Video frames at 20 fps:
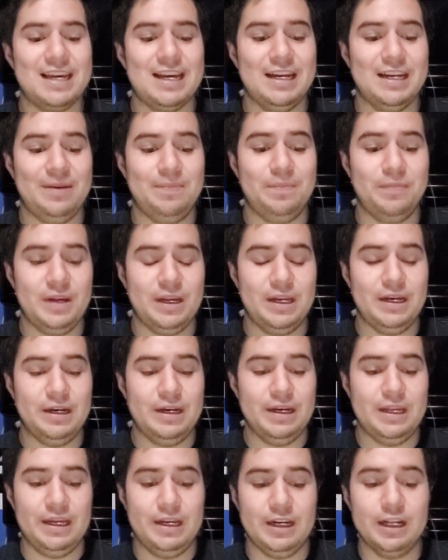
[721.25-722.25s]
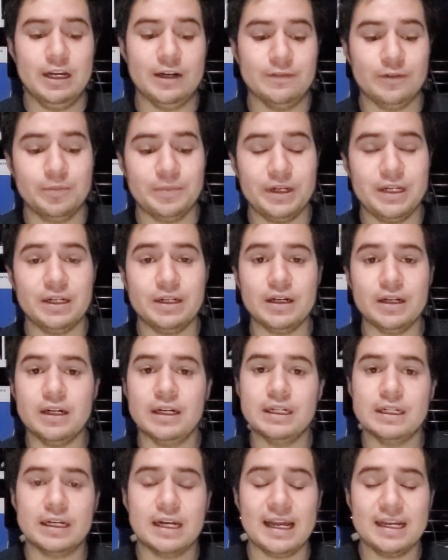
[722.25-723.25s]
and in government
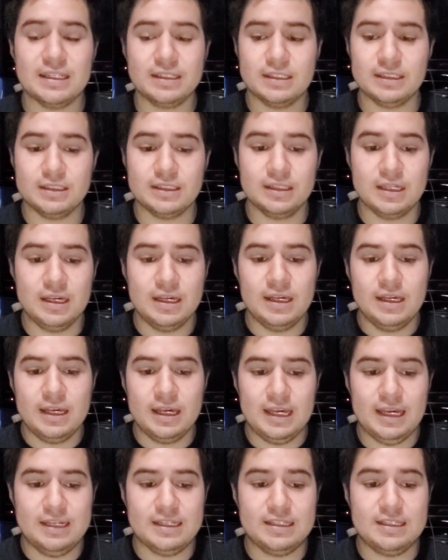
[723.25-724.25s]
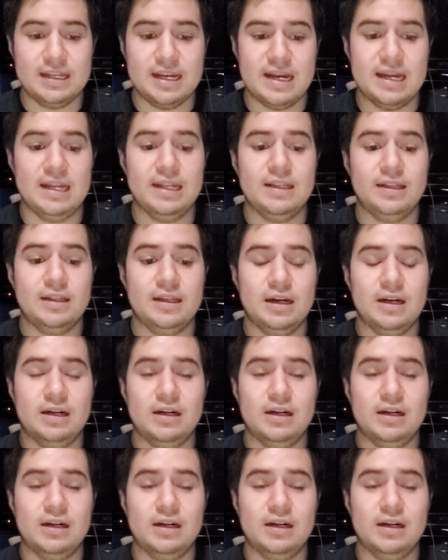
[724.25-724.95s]
classes is that,